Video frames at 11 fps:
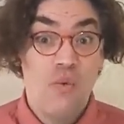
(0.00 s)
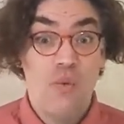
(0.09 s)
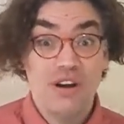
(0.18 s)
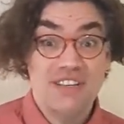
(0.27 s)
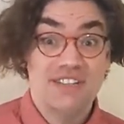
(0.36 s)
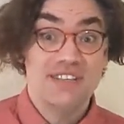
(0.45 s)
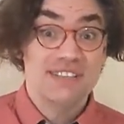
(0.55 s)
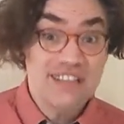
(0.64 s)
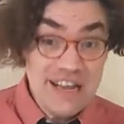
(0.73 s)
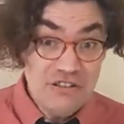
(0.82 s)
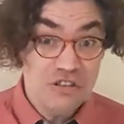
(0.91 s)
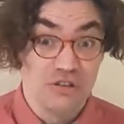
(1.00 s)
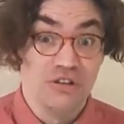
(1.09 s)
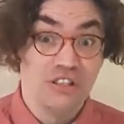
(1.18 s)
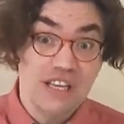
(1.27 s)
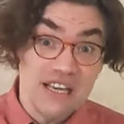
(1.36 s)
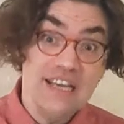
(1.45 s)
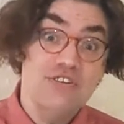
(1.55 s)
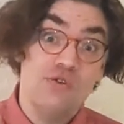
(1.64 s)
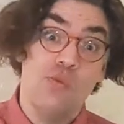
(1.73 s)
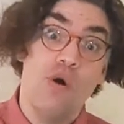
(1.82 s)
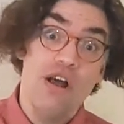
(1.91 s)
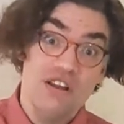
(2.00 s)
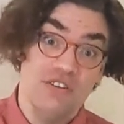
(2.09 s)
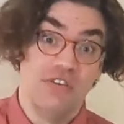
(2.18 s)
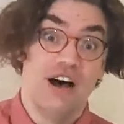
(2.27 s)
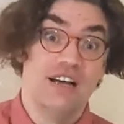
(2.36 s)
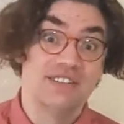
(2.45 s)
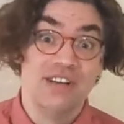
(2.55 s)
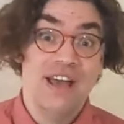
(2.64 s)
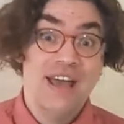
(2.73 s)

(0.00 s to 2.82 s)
what is essential to each one of us